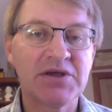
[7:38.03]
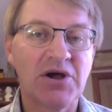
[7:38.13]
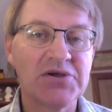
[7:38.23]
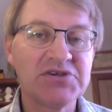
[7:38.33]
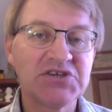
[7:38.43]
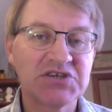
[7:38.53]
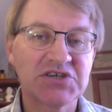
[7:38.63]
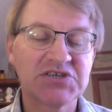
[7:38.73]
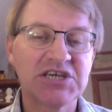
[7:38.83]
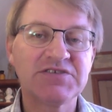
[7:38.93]
I use it
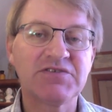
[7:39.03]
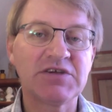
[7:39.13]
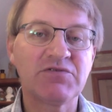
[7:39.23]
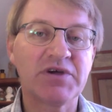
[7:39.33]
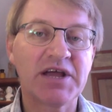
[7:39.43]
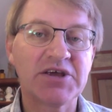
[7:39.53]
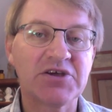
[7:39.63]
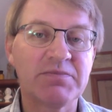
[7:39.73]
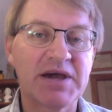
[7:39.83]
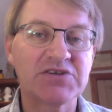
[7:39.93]
successfully for
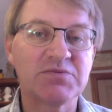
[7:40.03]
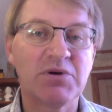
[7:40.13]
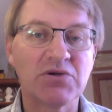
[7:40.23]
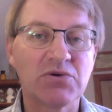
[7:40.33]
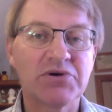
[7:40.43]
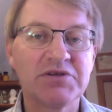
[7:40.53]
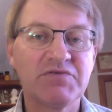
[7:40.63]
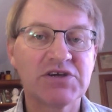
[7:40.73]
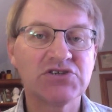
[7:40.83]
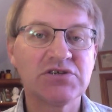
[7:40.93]
Helicobacter pylori
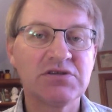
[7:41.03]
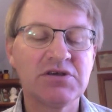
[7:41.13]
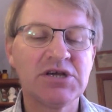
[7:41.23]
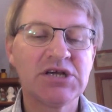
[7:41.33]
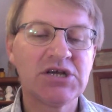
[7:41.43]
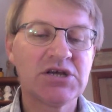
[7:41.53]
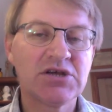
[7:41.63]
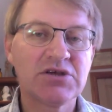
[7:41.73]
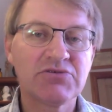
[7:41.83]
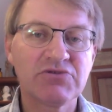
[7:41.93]
infection,
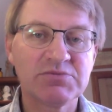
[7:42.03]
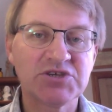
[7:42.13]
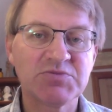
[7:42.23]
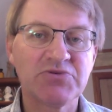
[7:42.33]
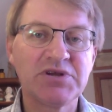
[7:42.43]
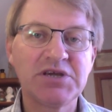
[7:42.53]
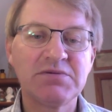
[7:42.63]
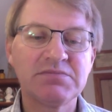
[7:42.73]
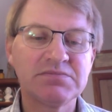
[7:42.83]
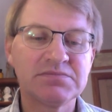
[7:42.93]
Cryptosporidium,